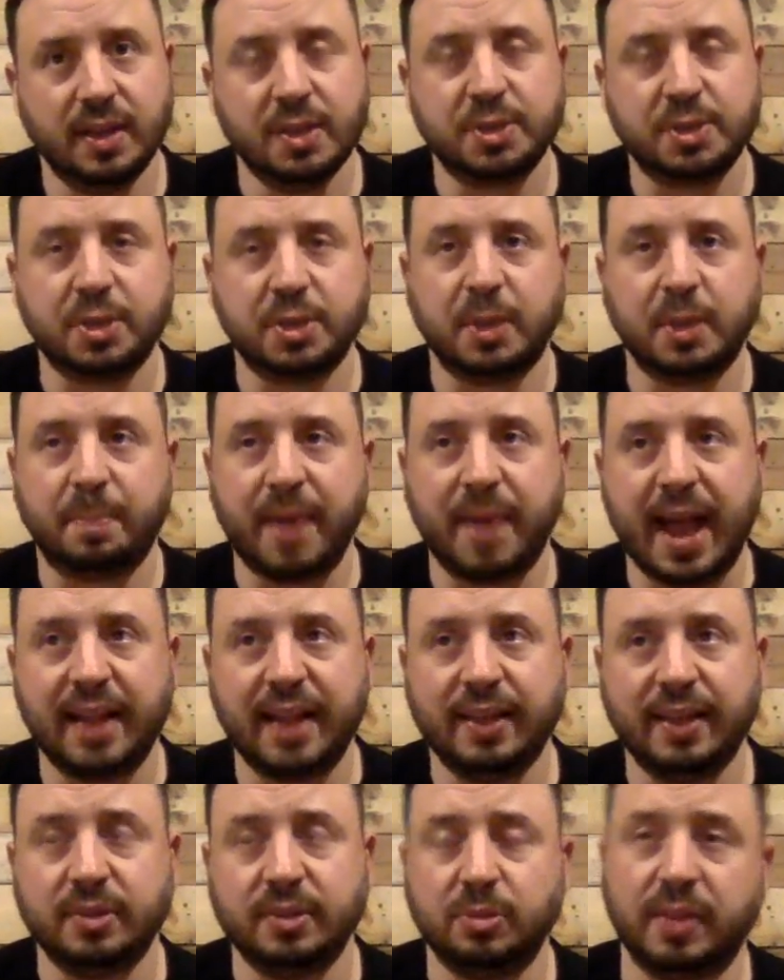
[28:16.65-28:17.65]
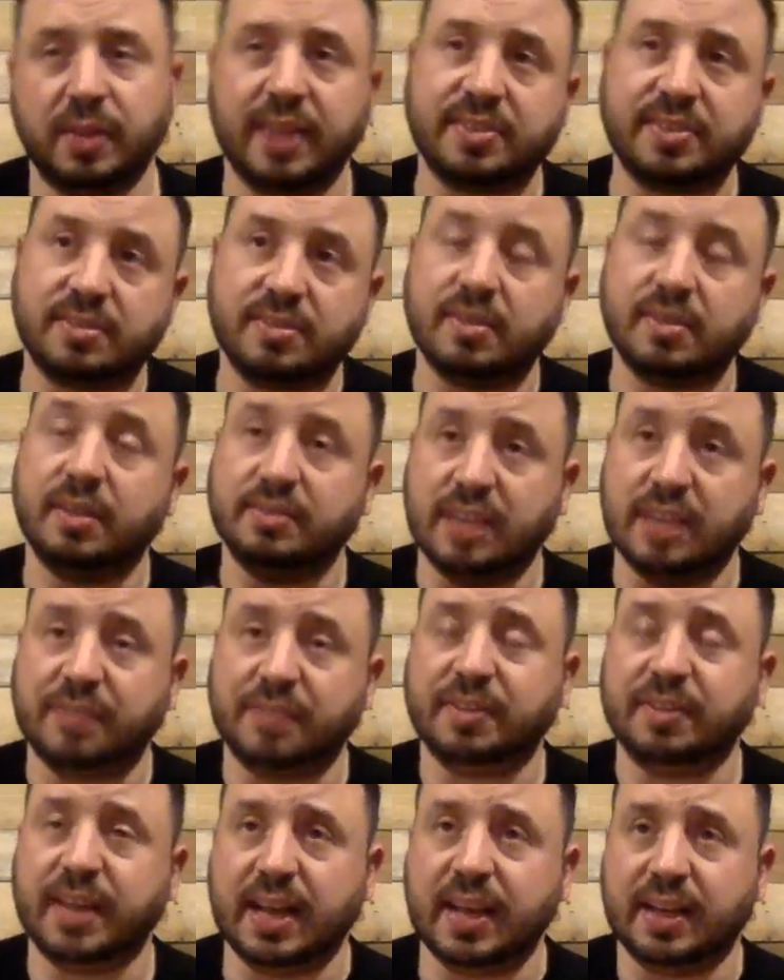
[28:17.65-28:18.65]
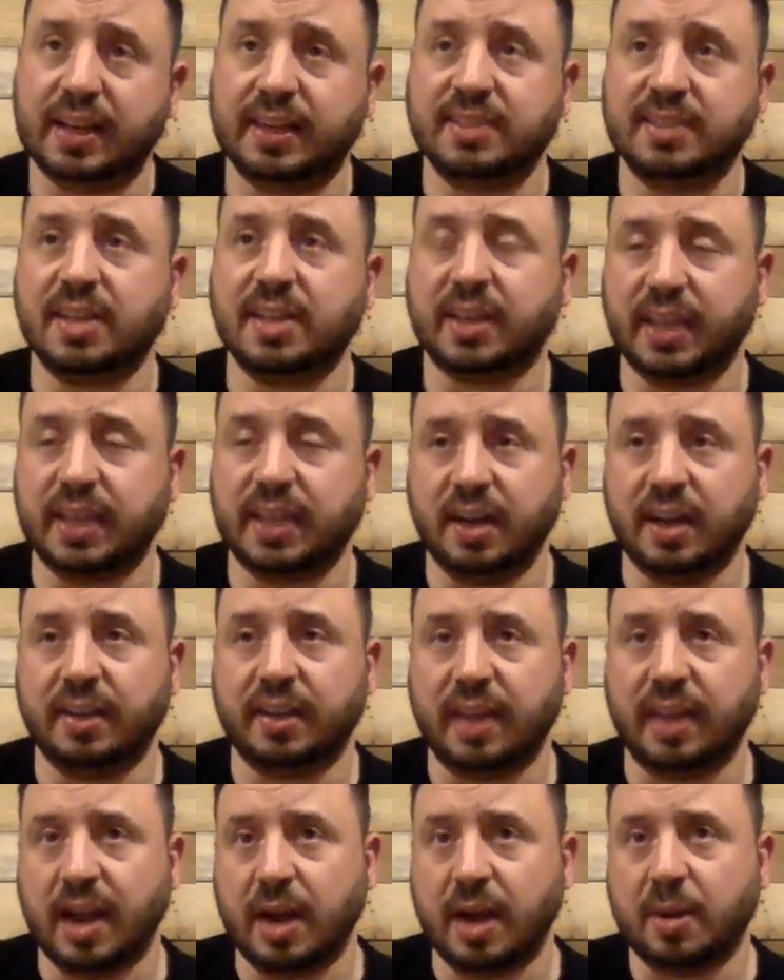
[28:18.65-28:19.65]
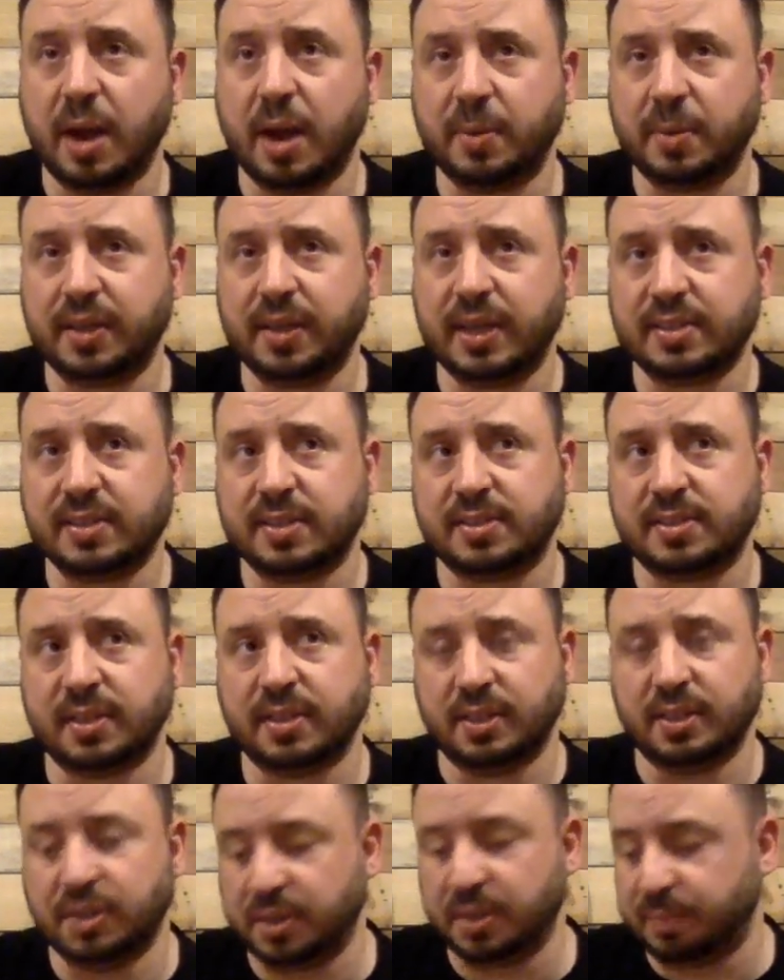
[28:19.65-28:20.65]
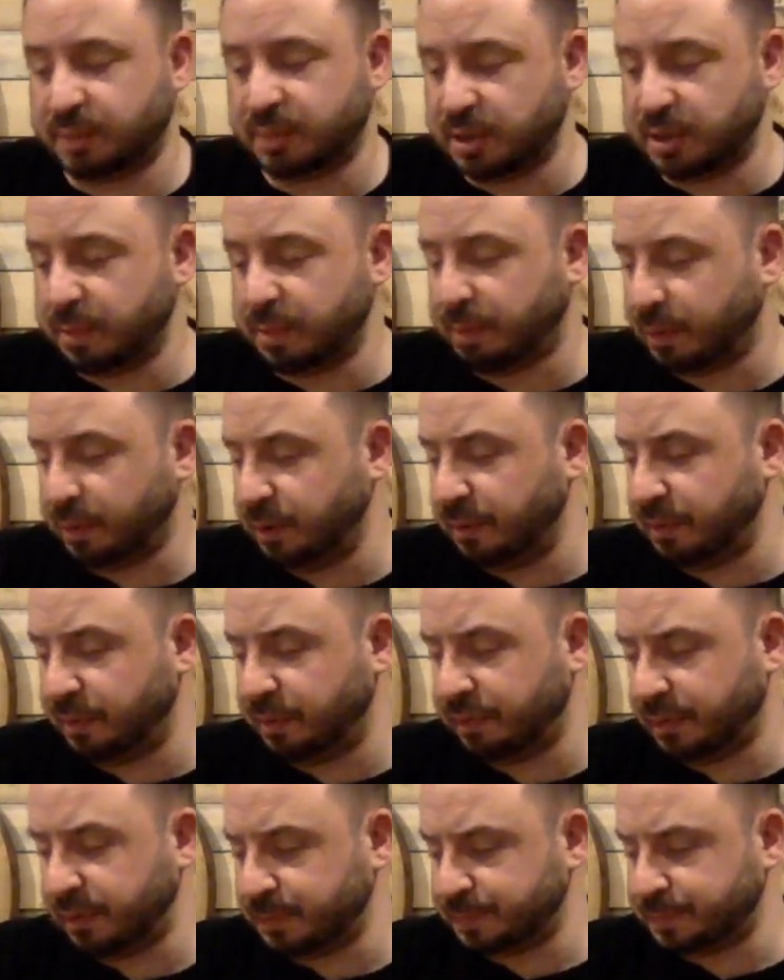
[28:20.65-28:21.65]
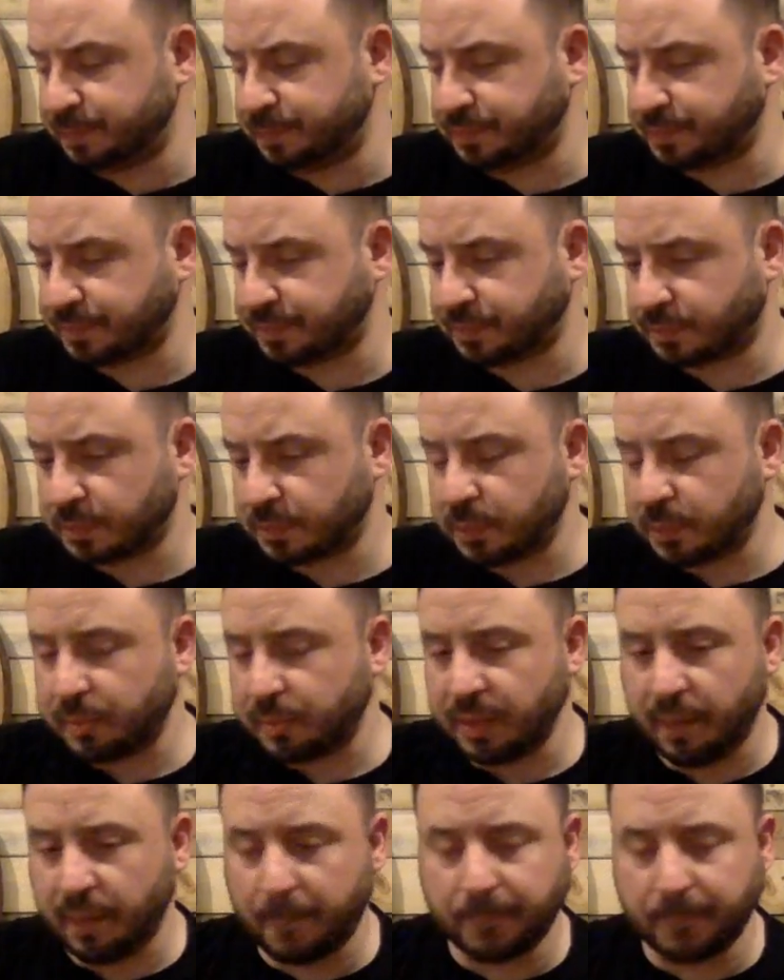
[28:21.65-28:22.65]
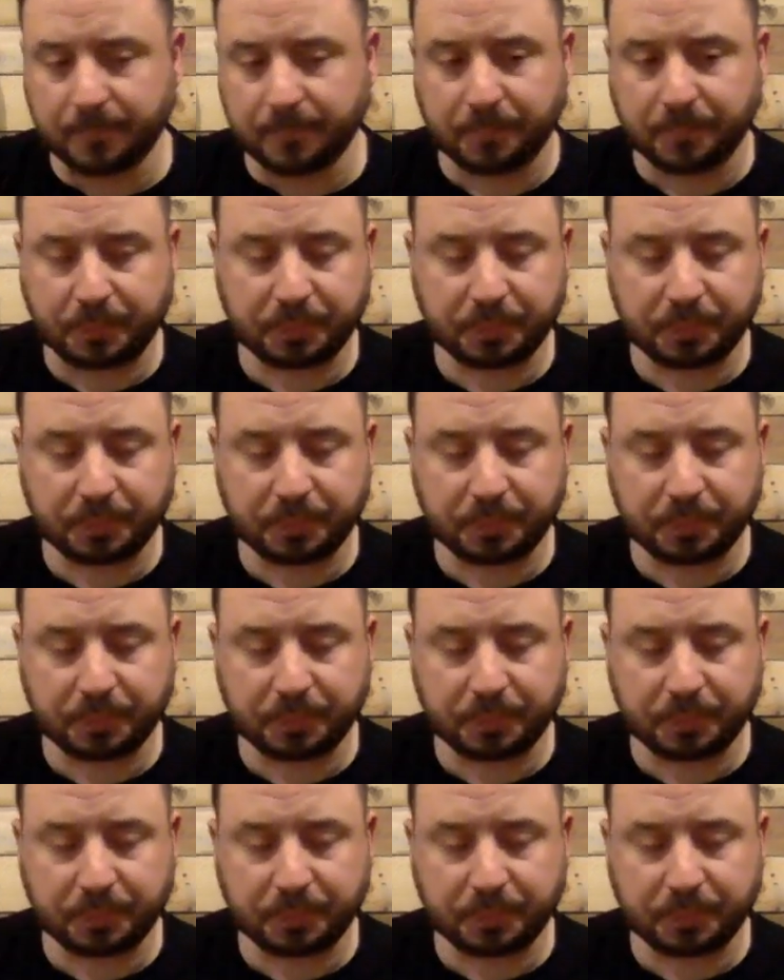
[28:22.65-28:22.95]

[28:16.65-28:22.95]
So the palate, ooh, that's definitely getting a Kentucky hug there. I, I would guess that's a good good proof. Mm.